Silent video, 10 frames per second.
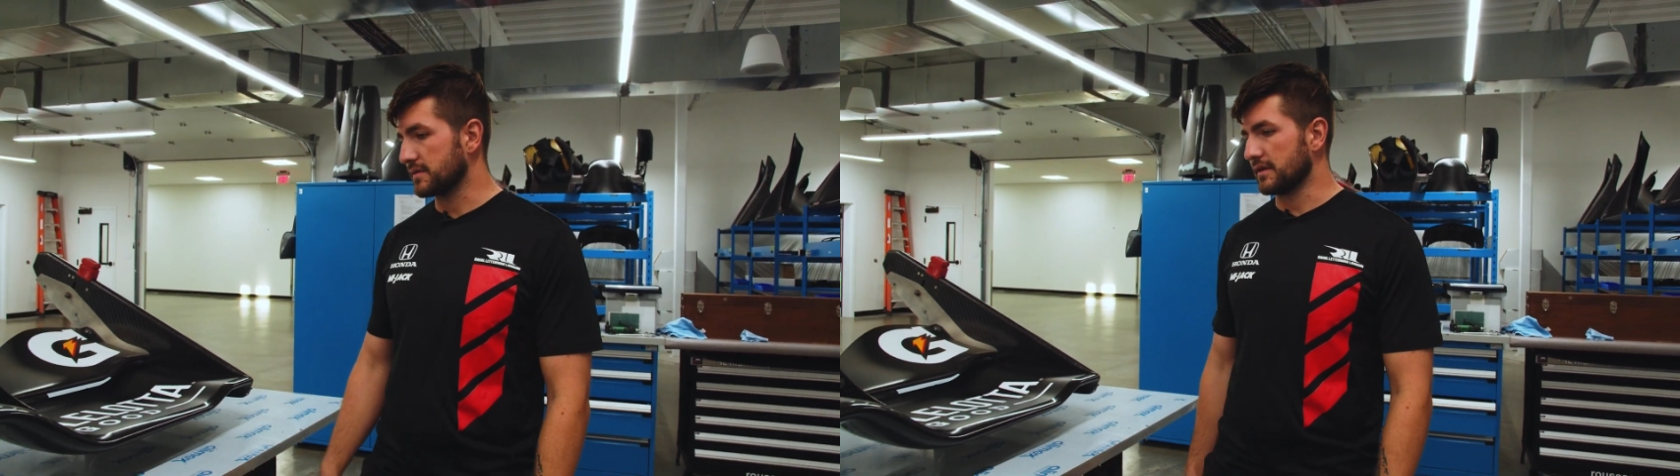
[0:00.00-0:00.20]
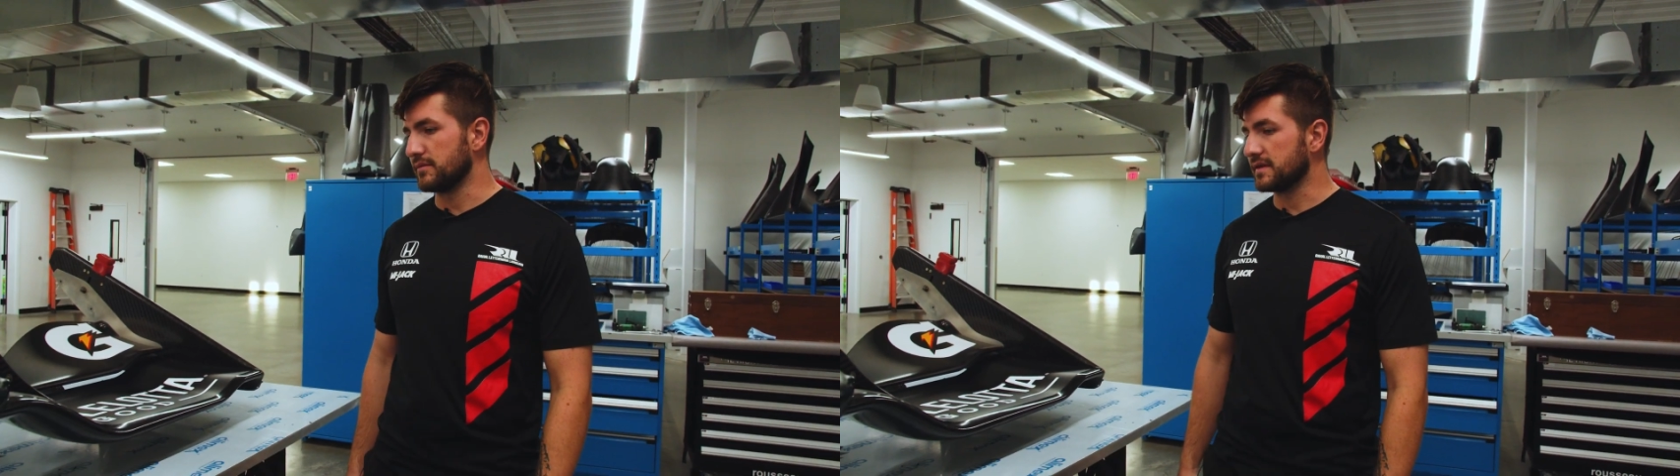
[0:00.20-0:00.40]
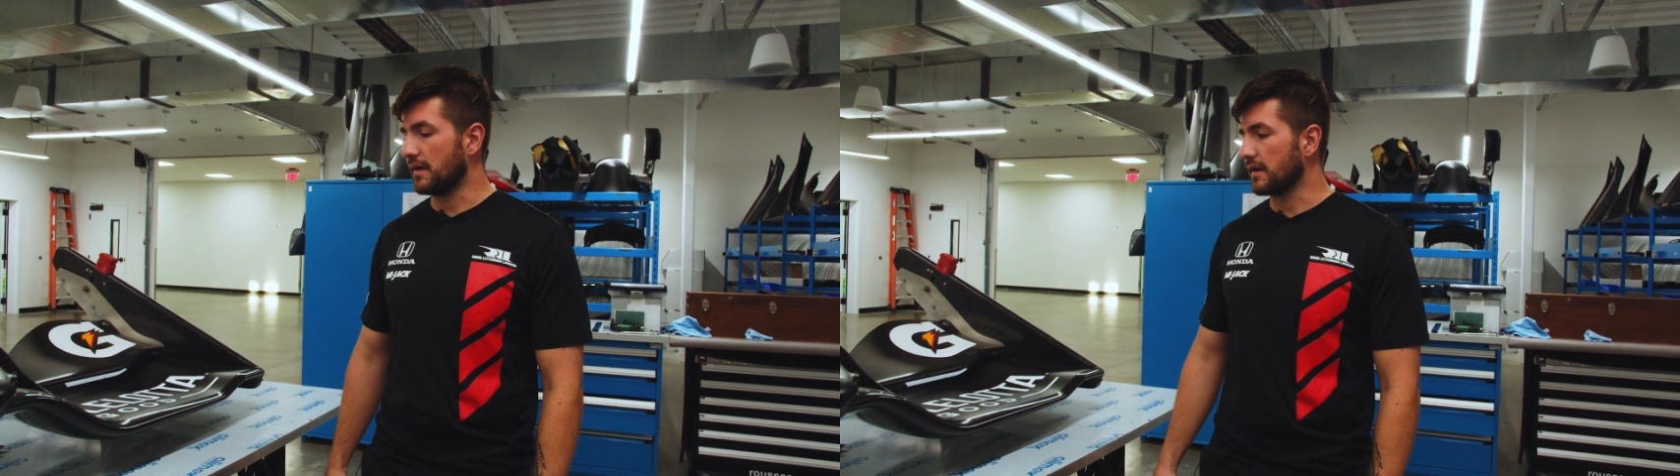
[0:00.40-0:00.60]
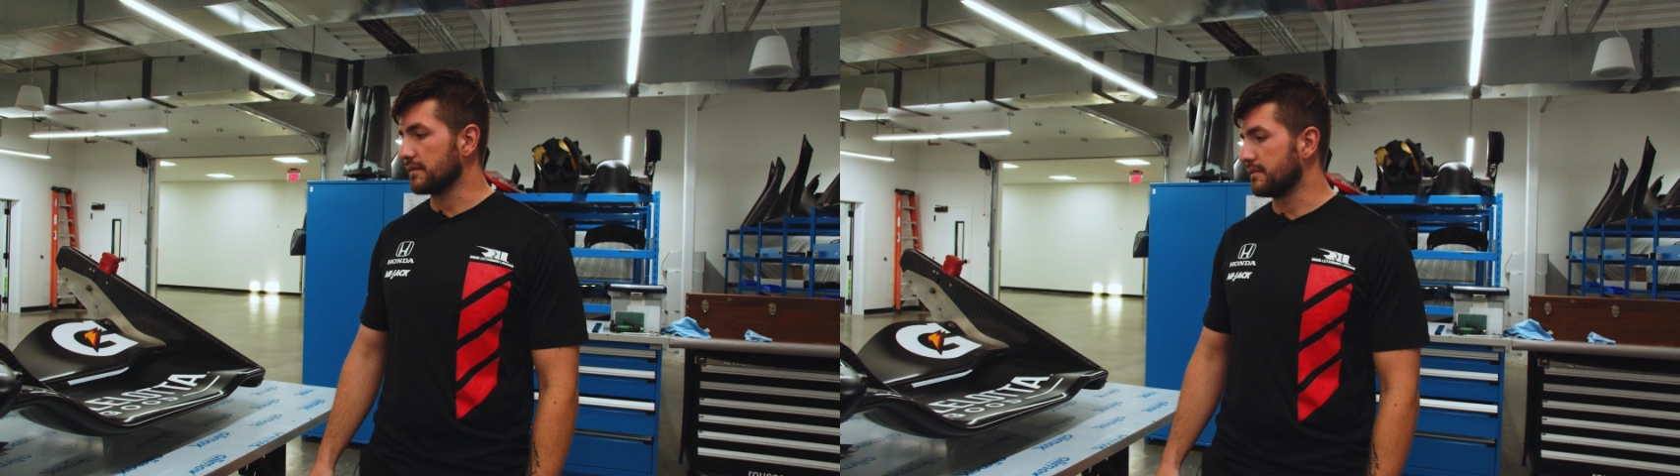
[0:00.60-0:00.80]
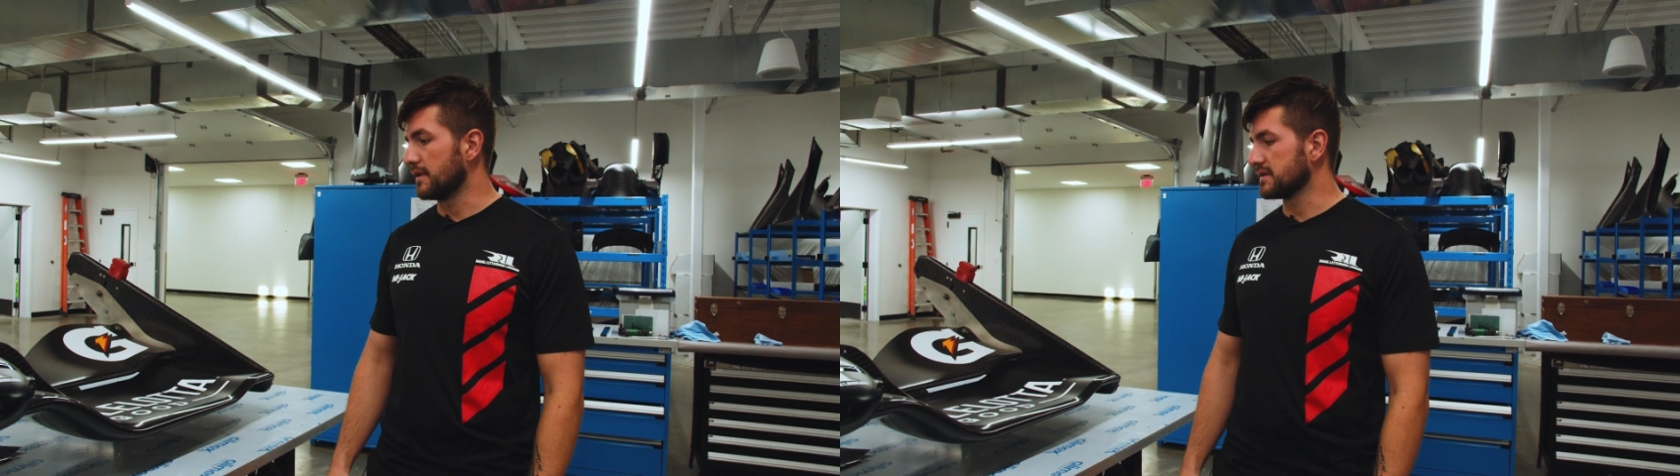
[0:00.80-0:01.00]
we're going to be
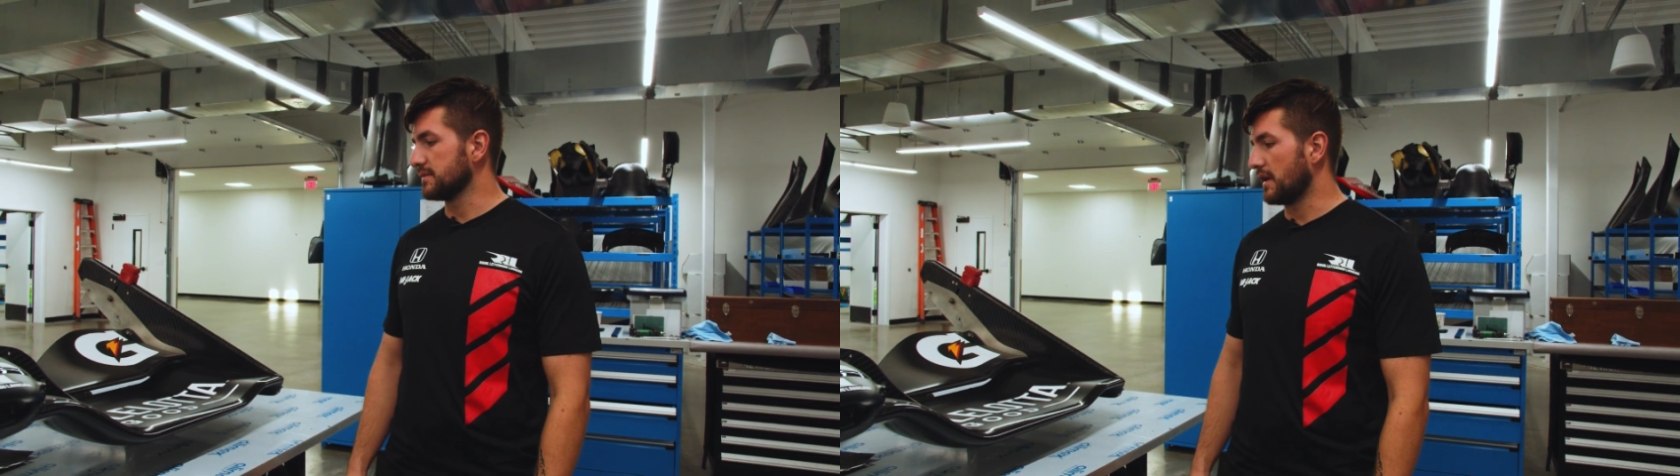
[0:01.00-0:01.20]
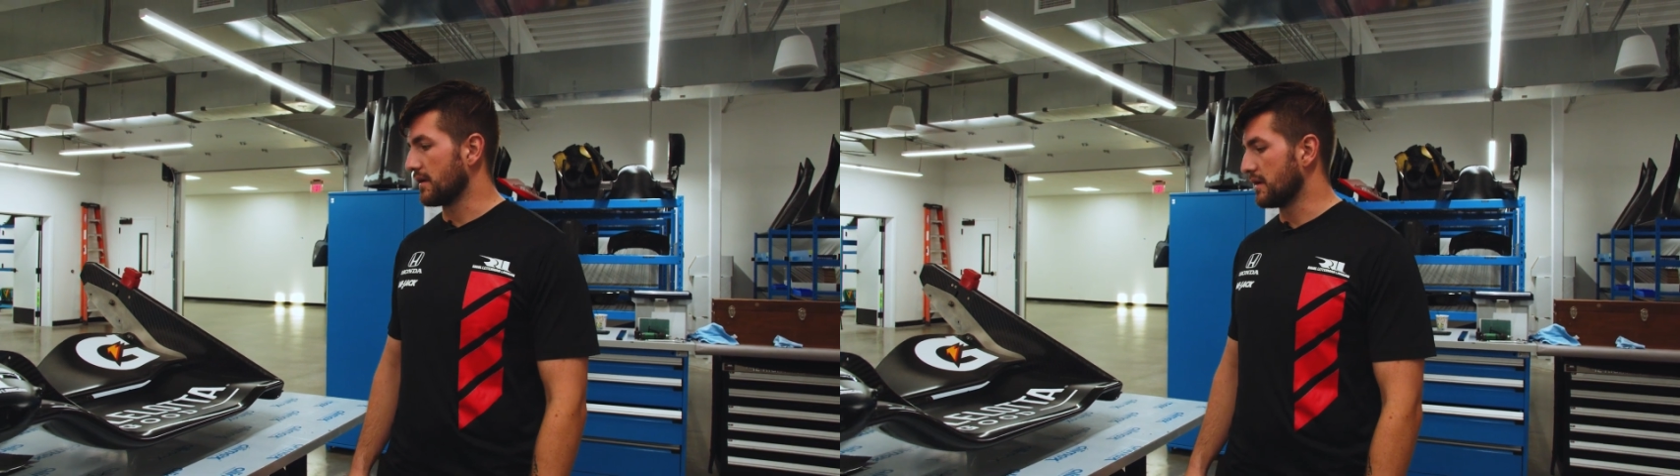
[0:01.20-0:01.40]
talking first about